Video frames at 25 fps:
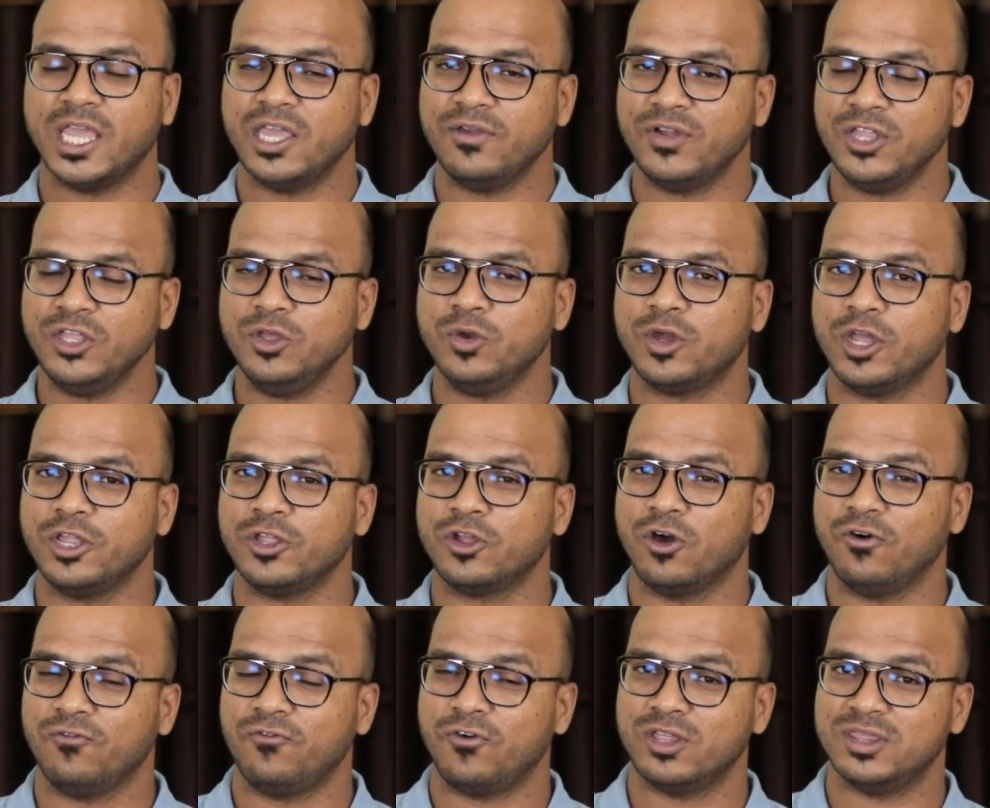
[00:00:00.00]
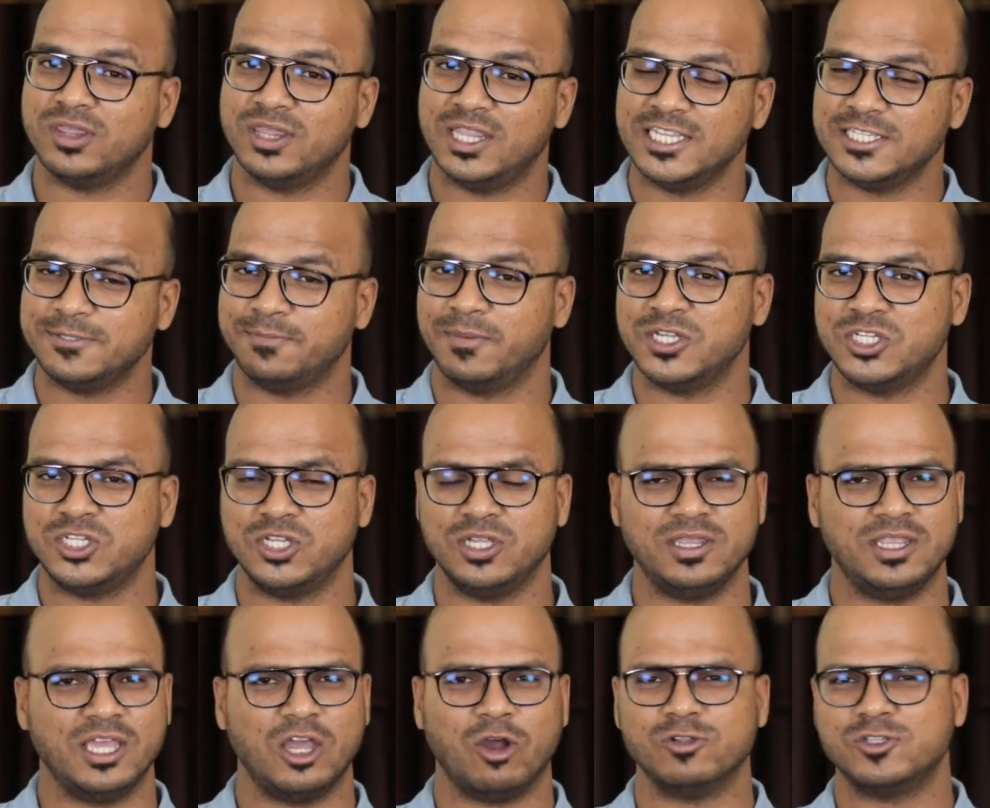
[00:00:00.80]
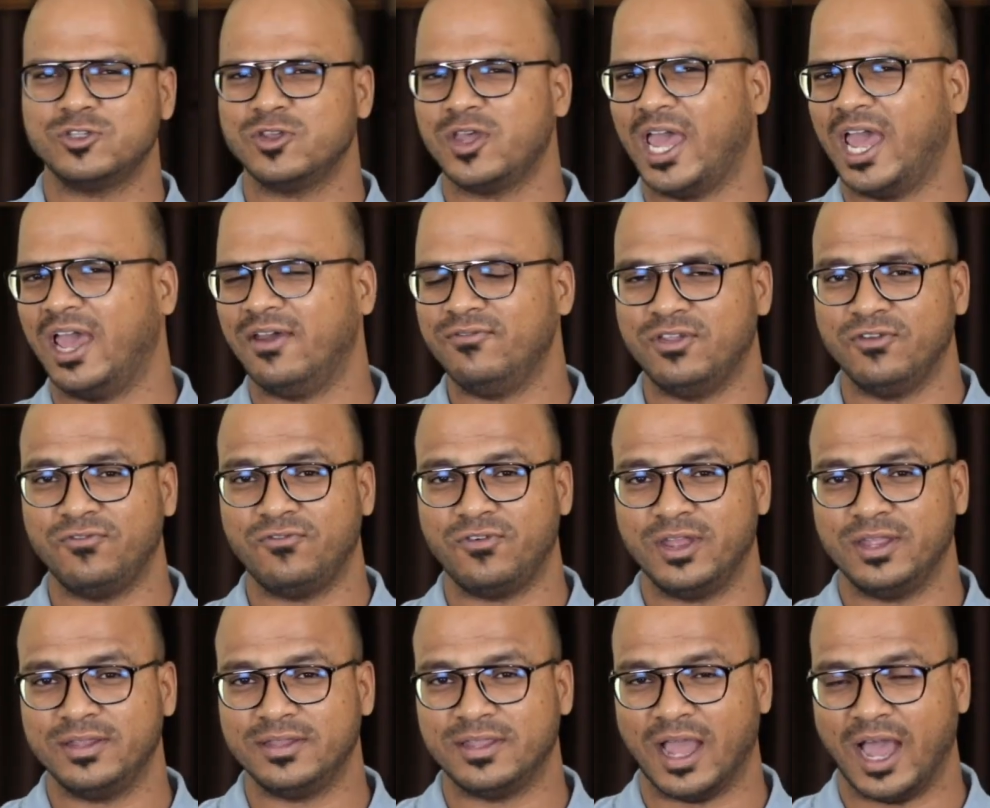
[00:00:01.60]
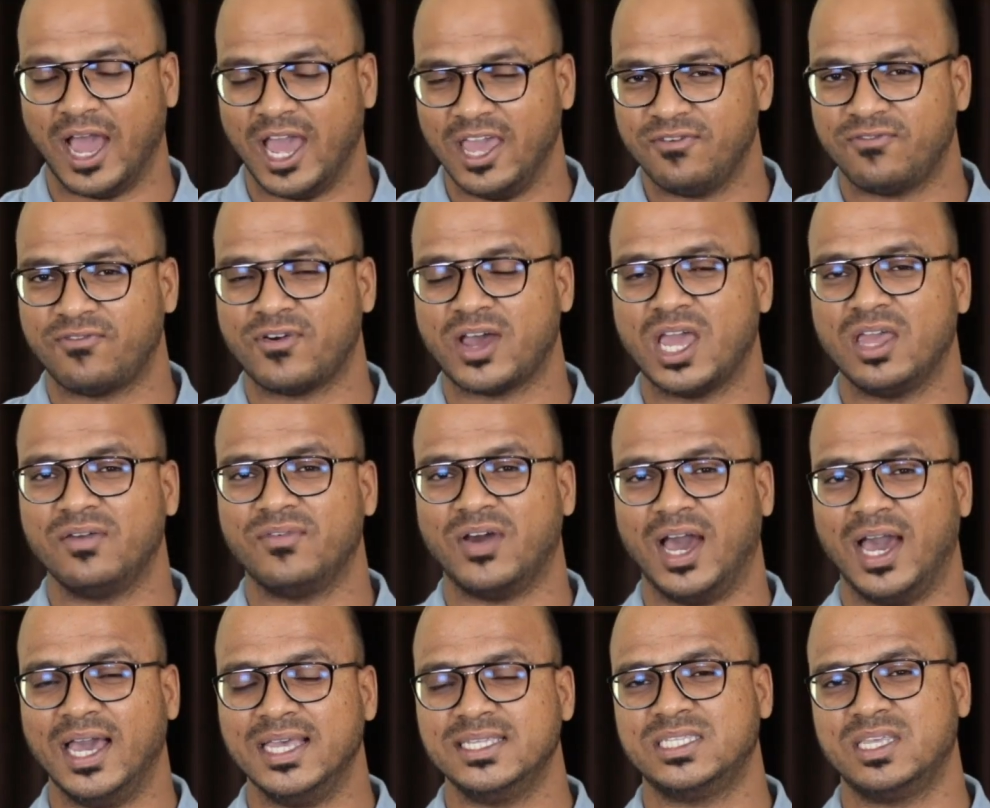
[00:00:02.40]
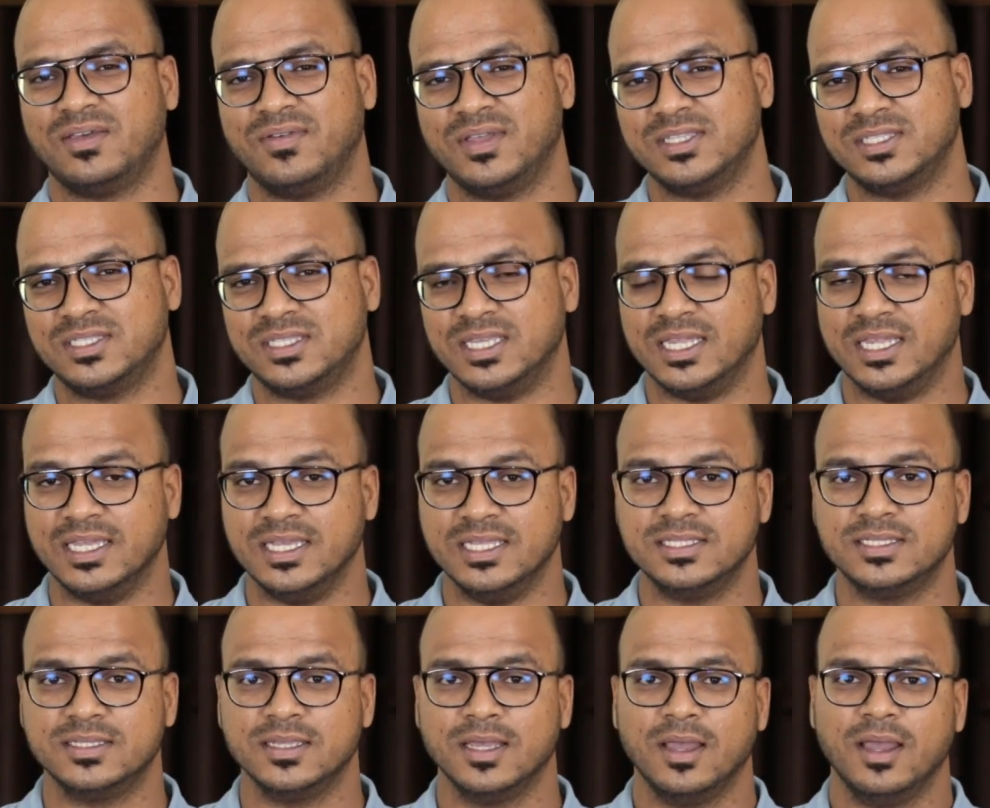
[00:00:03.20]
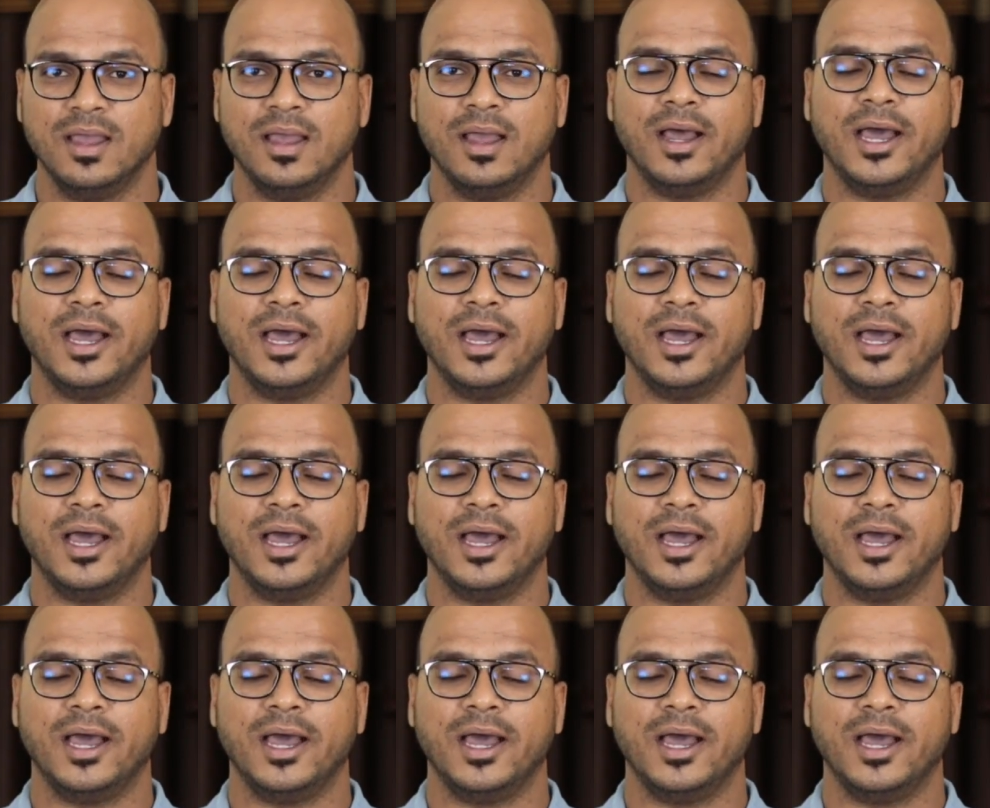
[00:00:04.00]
Now even you can go for this machine. They also have different i5, i7 series.